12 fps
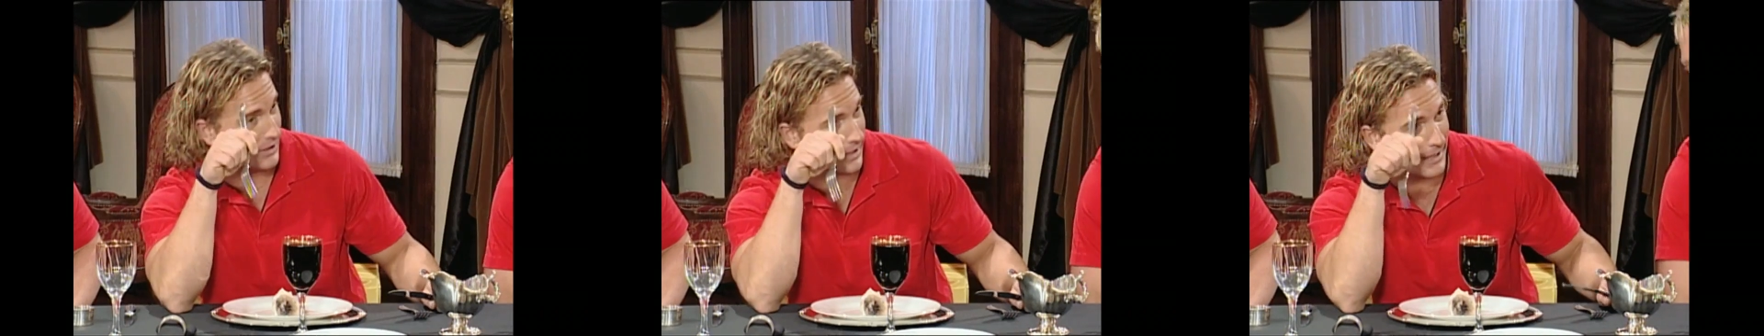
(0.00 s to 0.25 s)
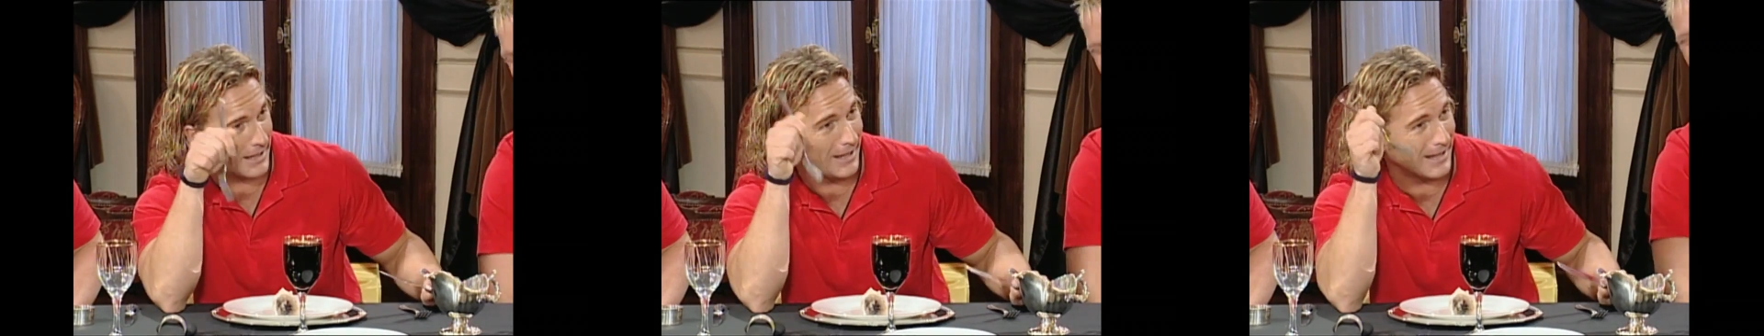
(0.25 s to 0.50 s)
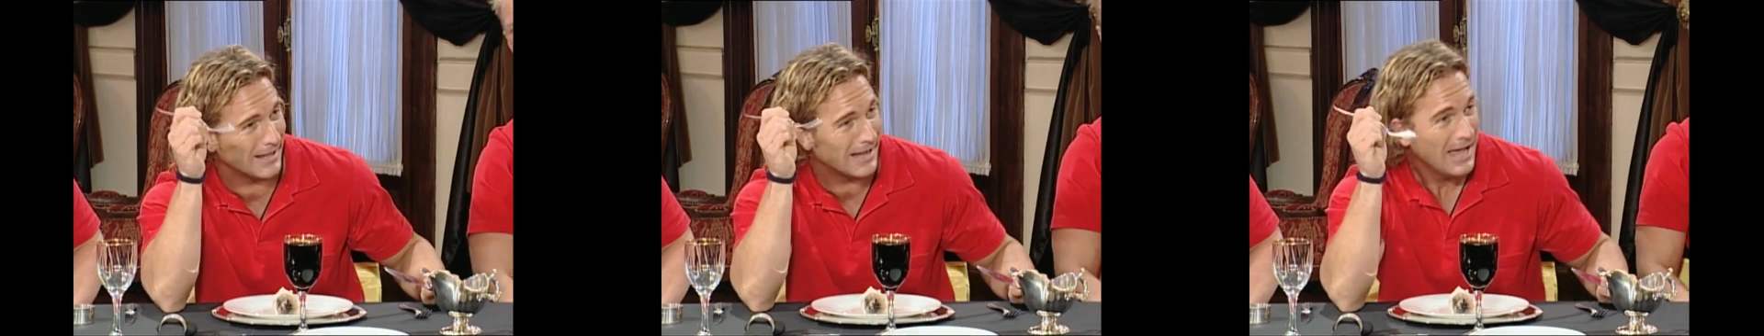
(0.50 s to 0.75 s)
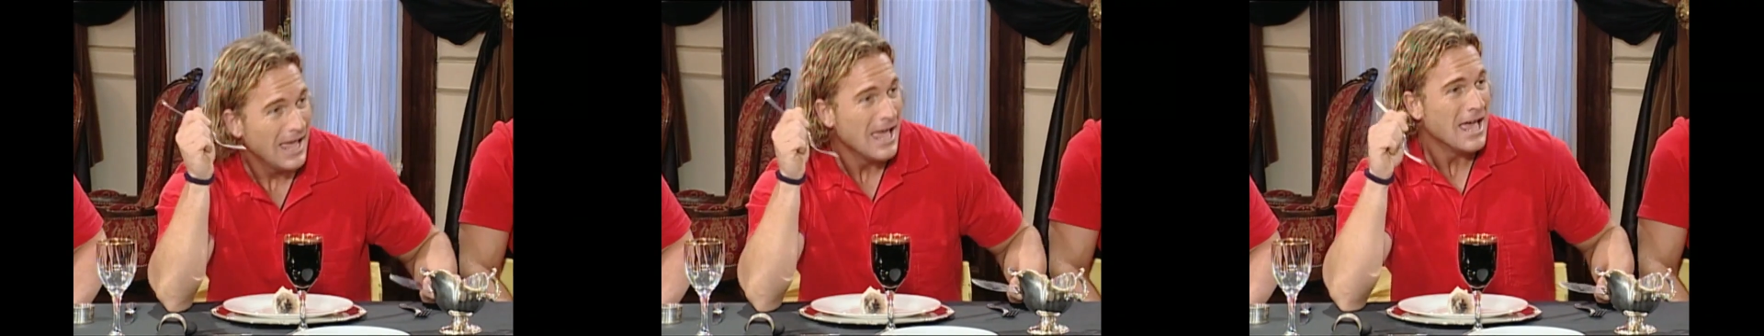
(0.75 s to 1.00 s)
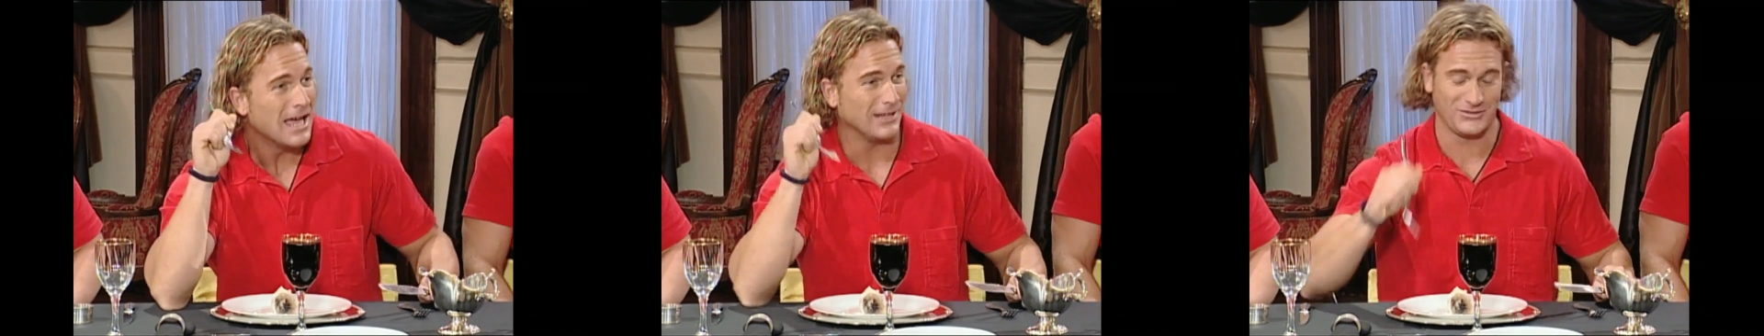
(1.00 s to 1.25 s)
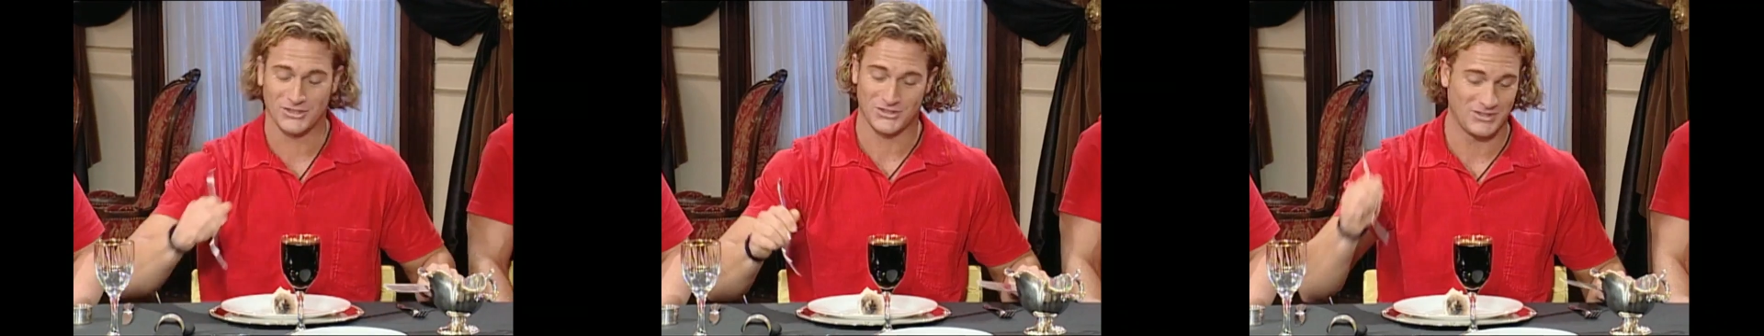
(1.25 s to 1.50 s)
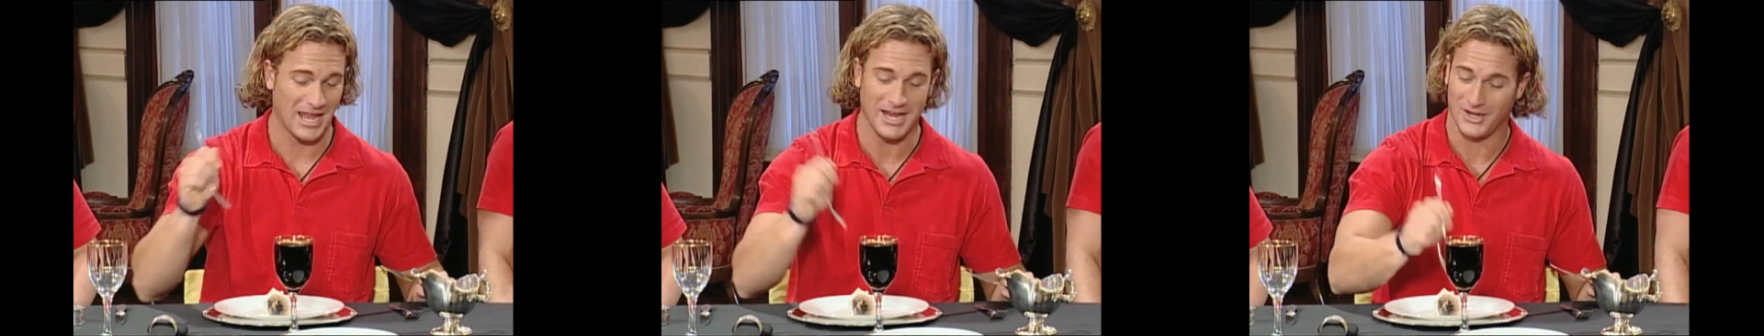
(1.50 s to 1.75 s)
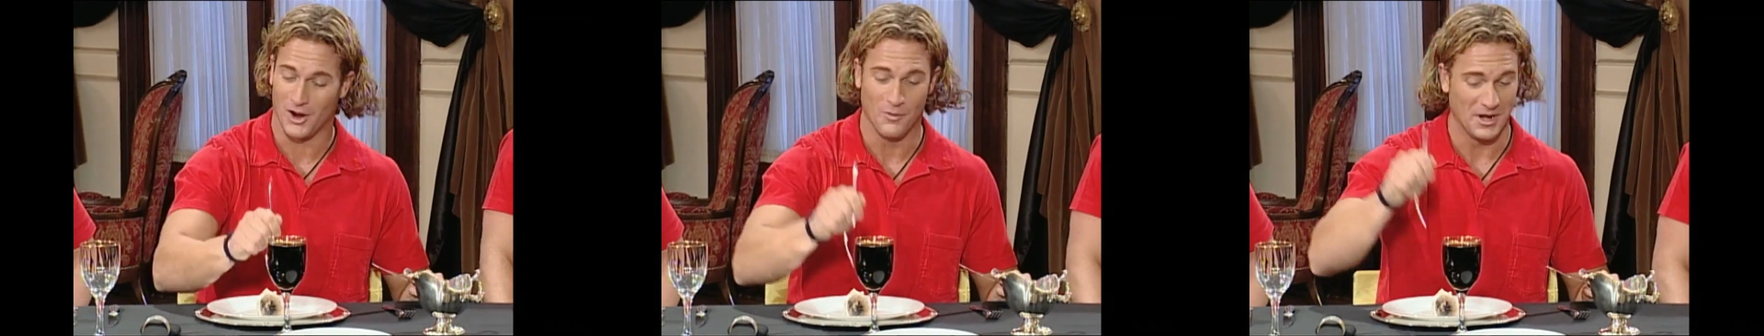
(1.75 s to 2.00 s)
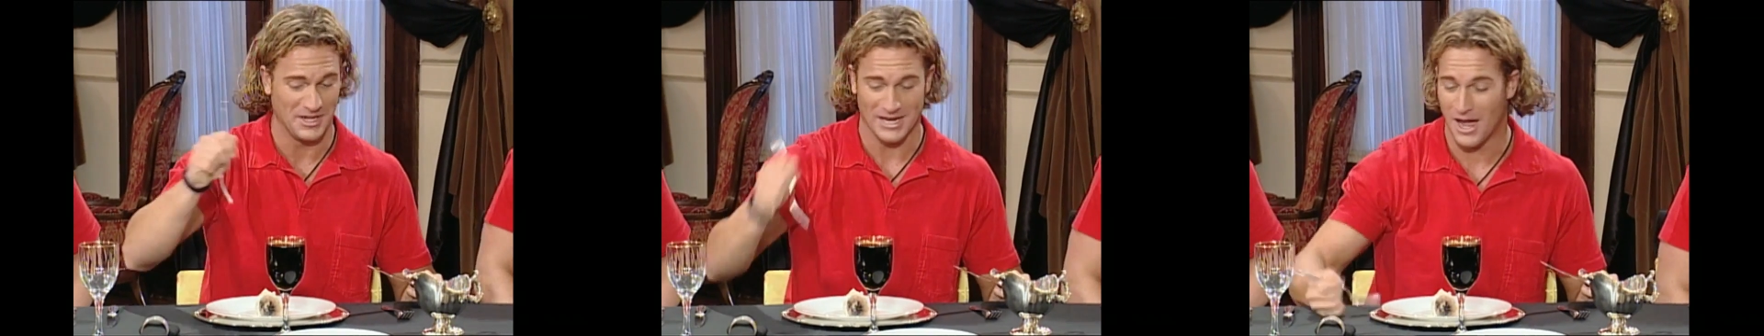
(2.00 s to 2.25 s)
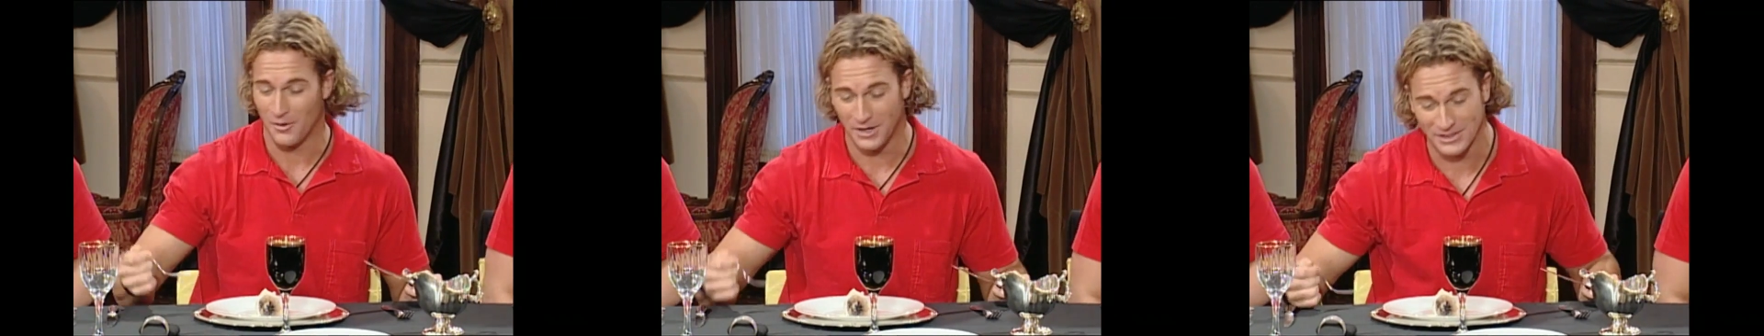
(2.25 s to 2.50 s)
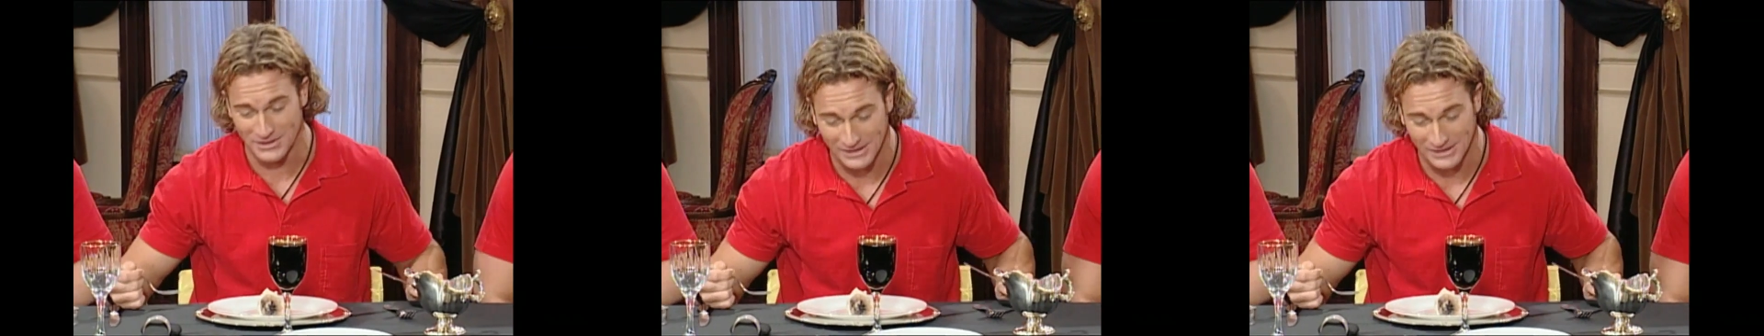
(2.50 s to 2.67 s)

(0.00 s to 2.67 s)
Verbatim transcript: ain't going down, is it?